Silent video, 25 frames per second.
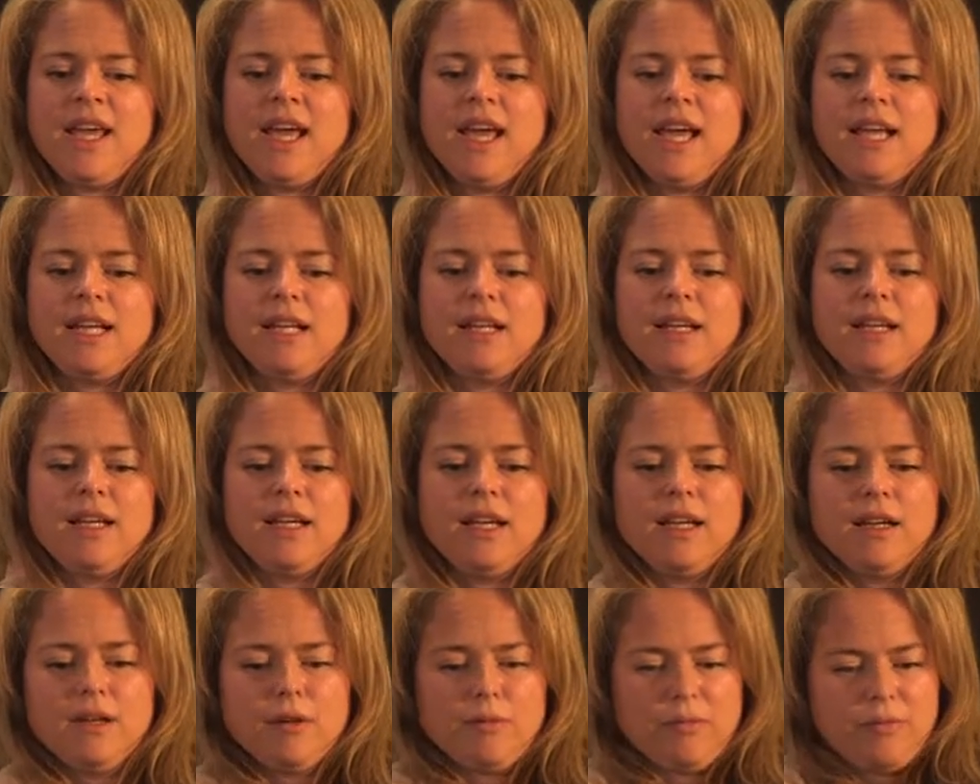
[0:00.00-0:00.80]
And
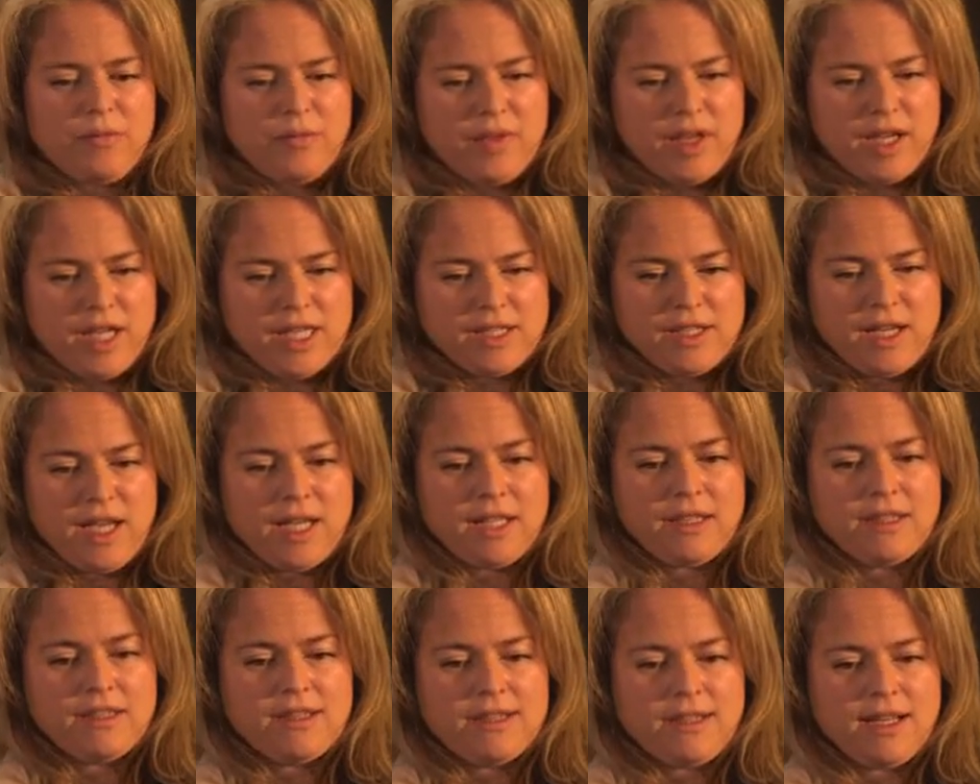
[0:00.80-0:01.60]
as I
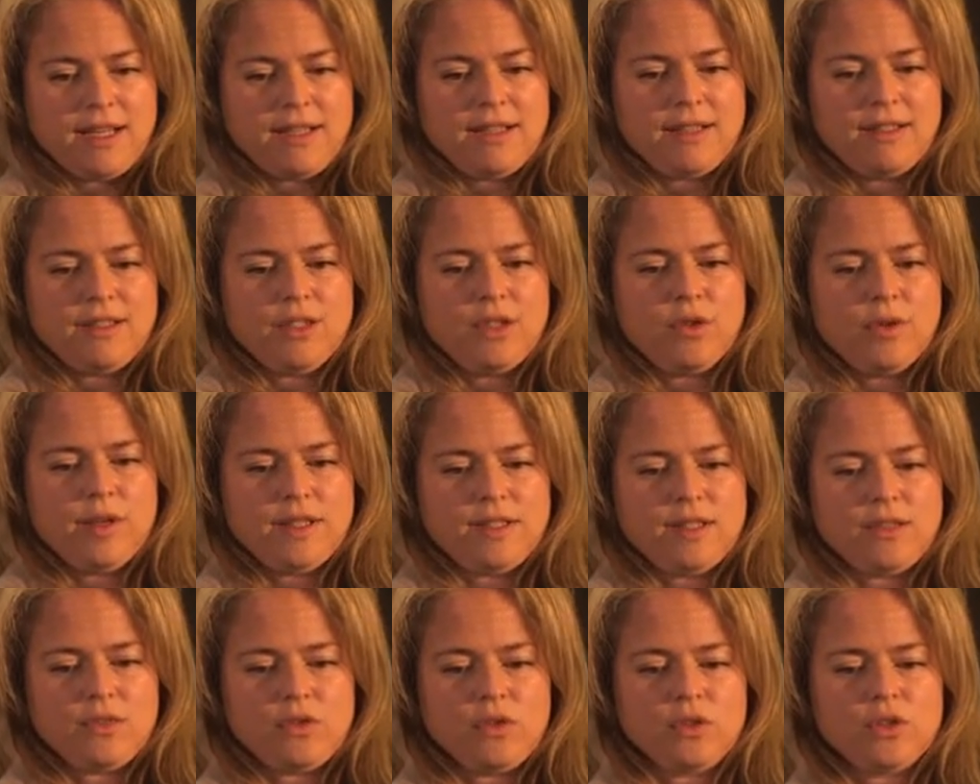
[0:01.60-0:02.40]
understand it, the
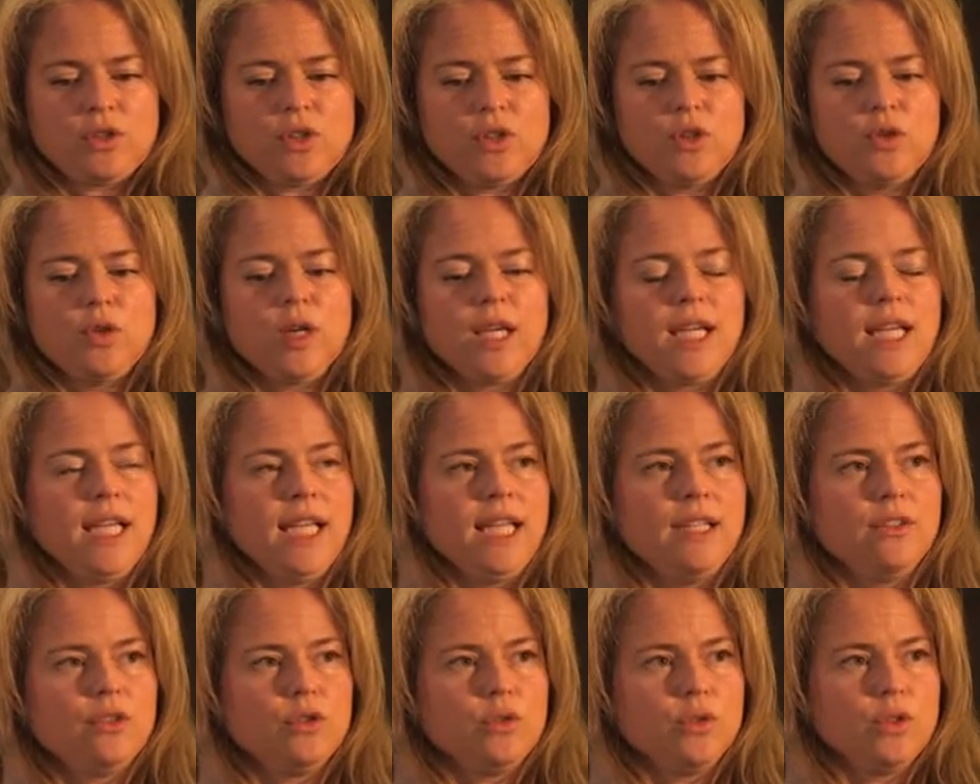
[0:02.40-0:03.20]
US is also looking
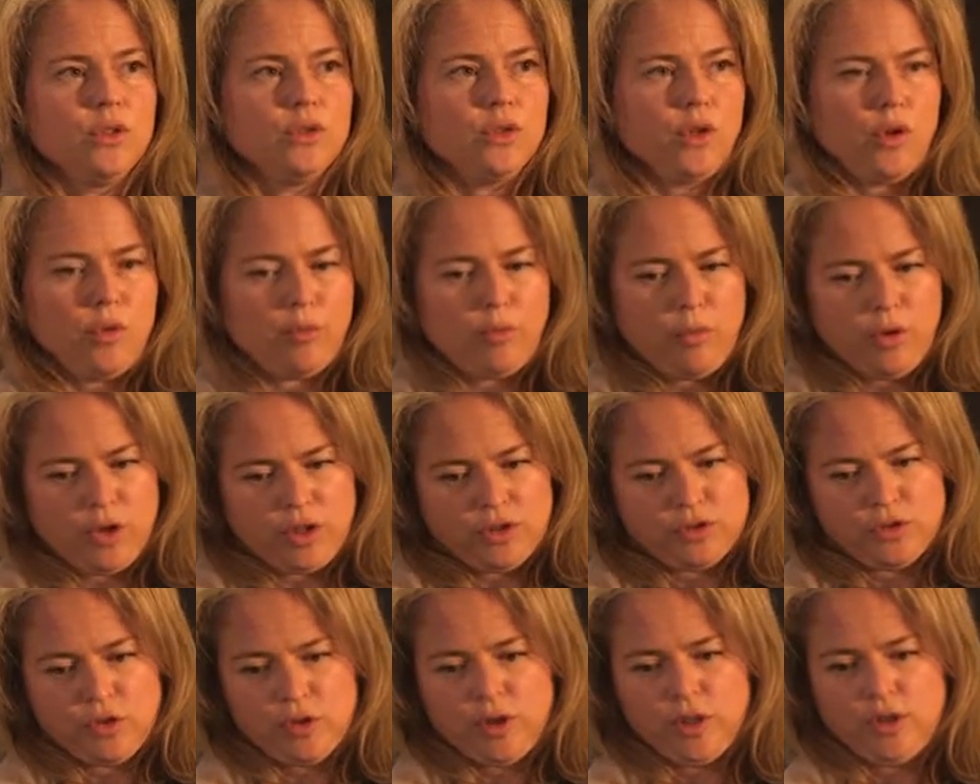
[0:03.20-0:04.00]
into the
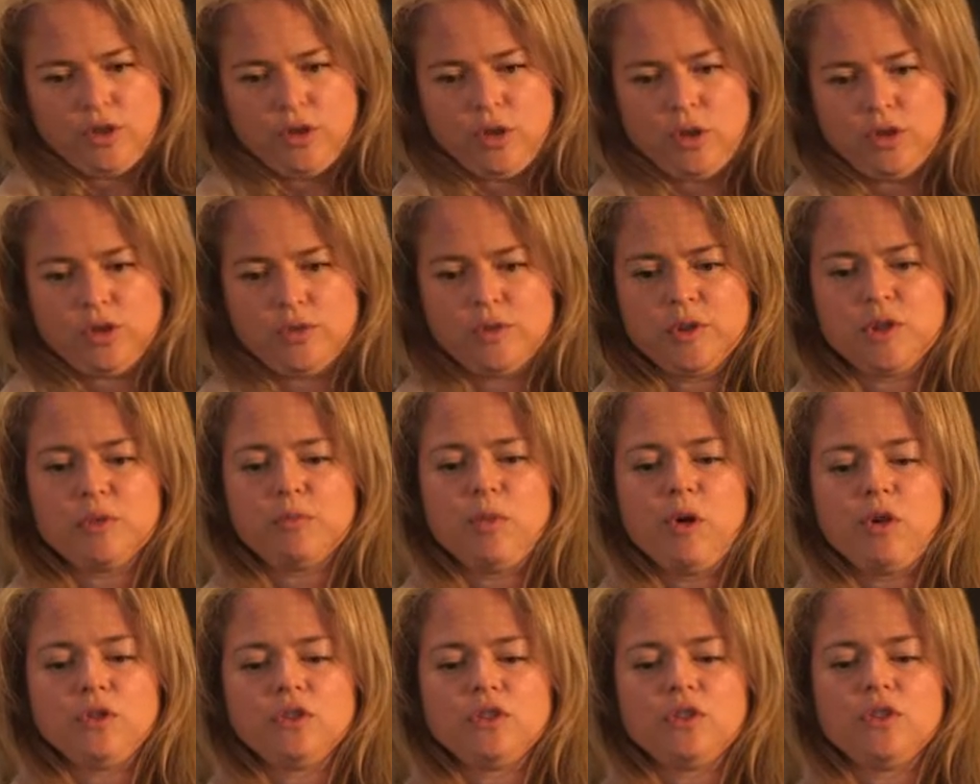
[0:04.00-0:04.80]
non-monotonic dose
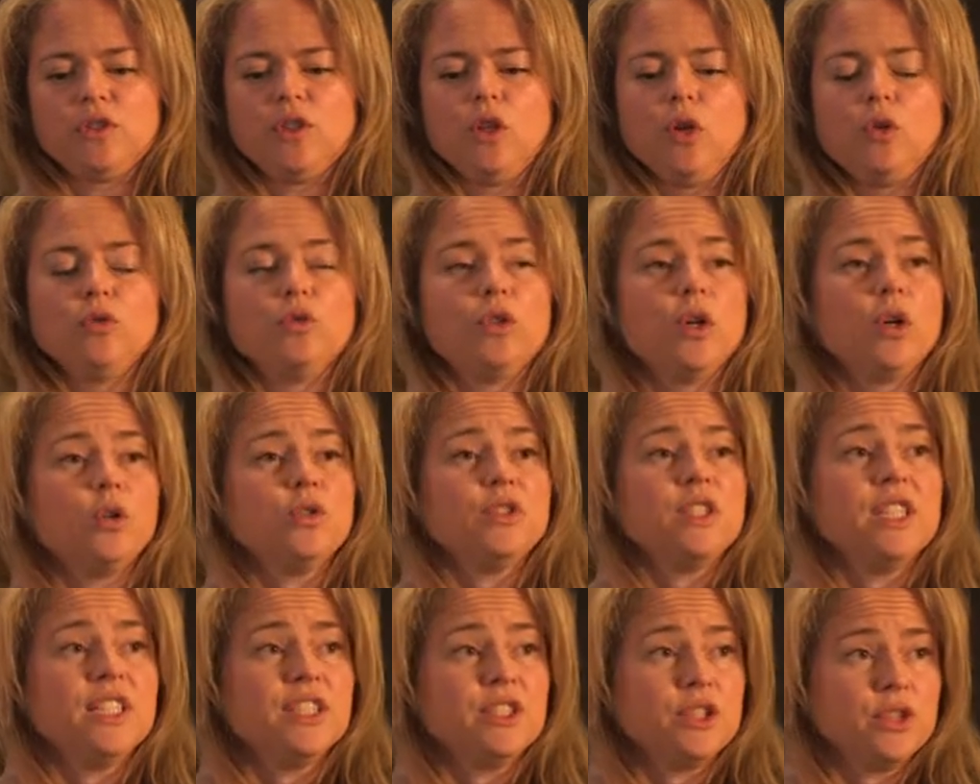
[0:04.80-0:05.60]
response, low
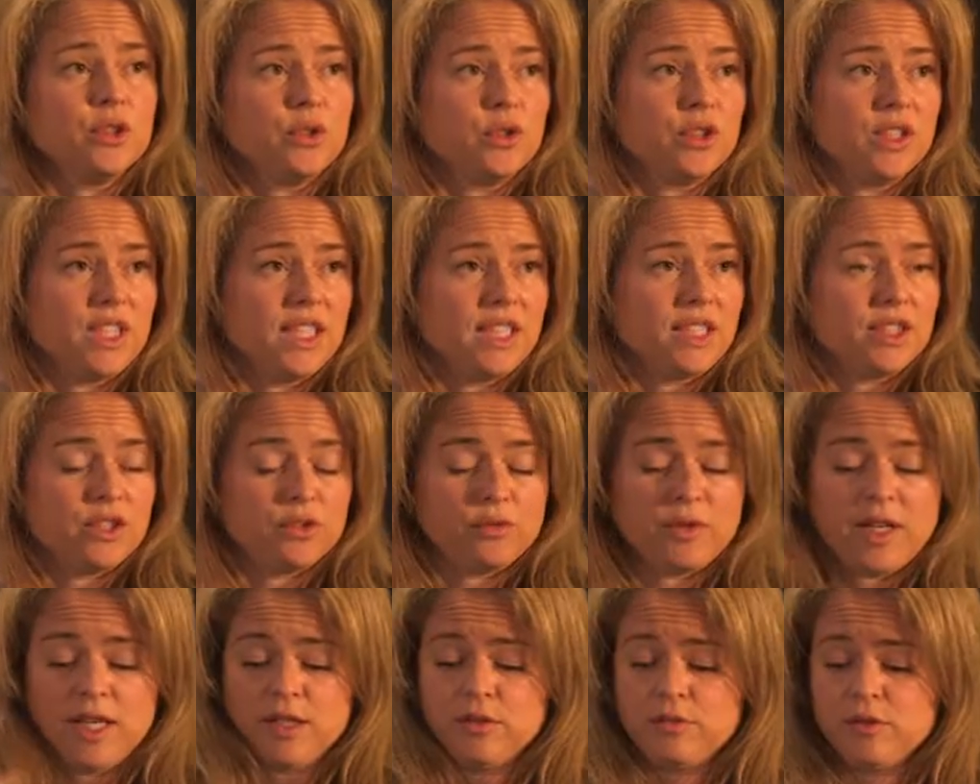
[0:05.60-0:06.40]
dose issues that is
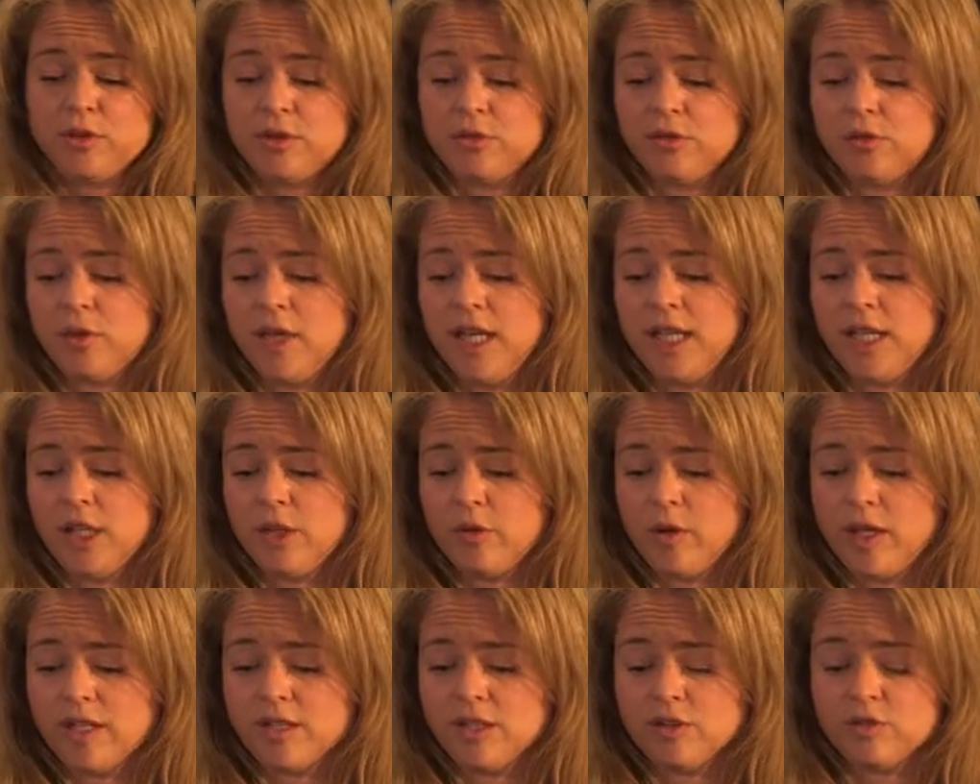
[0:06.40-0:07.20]
relevant for
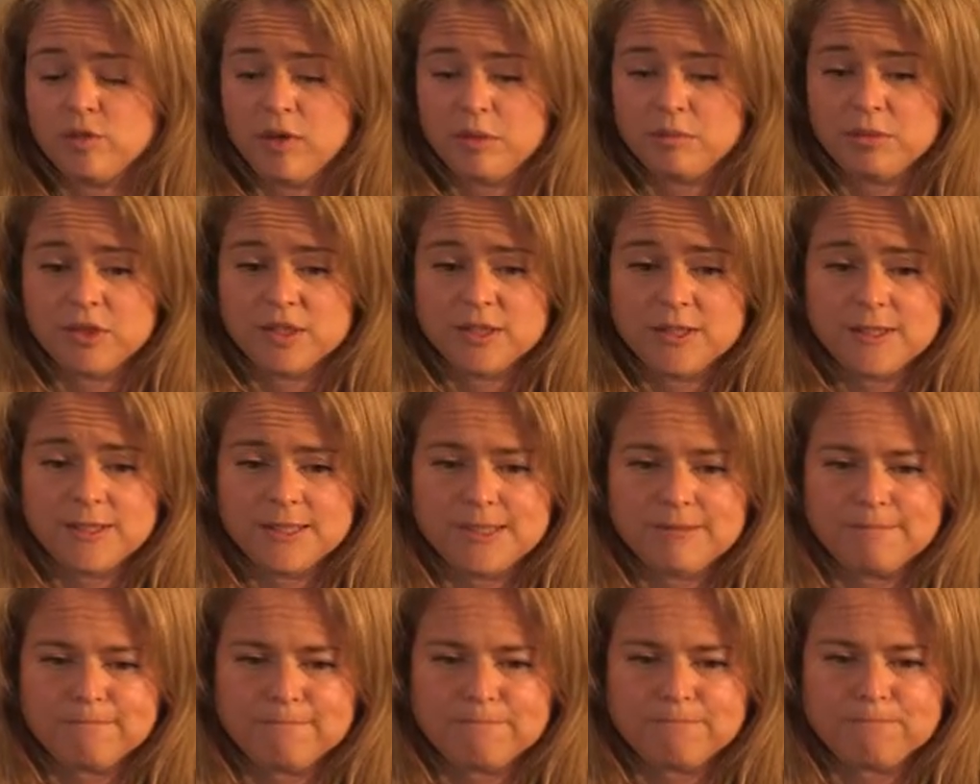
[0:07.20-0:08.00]
endocrine disruptors.